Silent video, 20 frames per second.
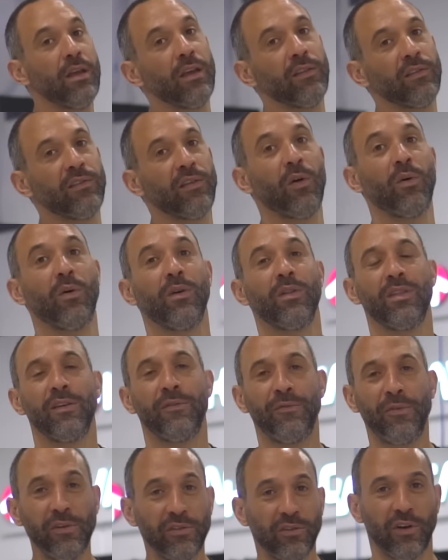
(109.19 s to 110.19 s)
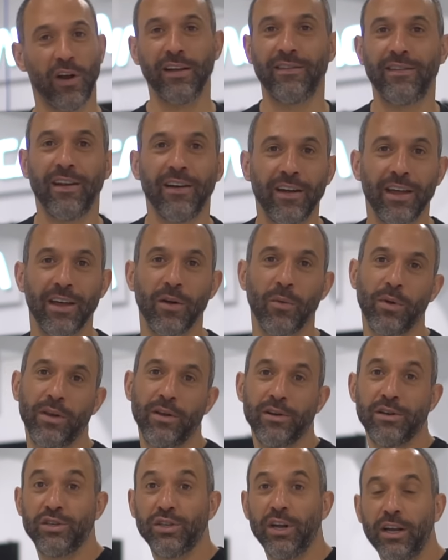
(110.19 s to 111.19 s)
So the first criteria when
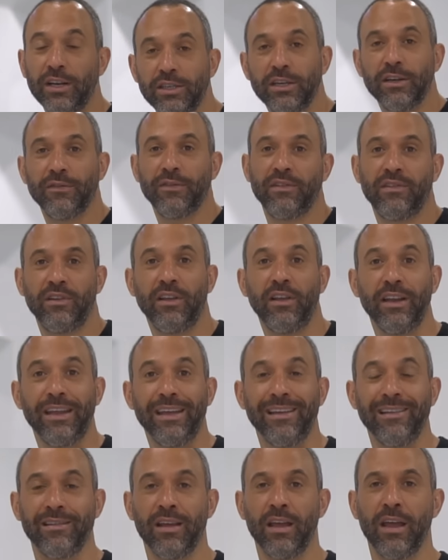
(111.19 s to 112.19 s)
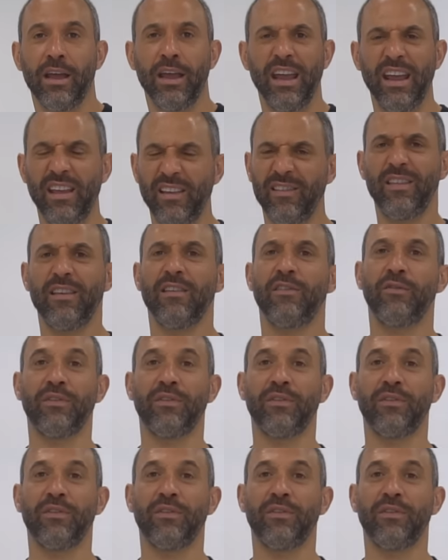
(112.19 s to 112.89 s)
you're judging a facility is this